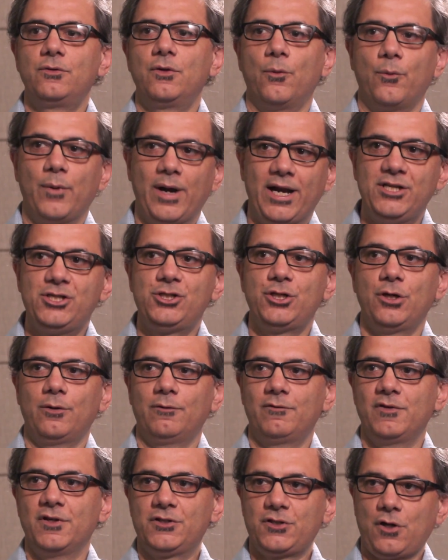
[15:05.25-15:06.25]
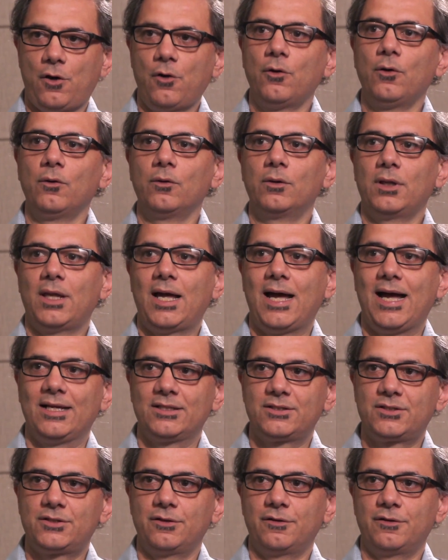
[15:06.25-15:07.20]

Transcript: the ratio of the total glass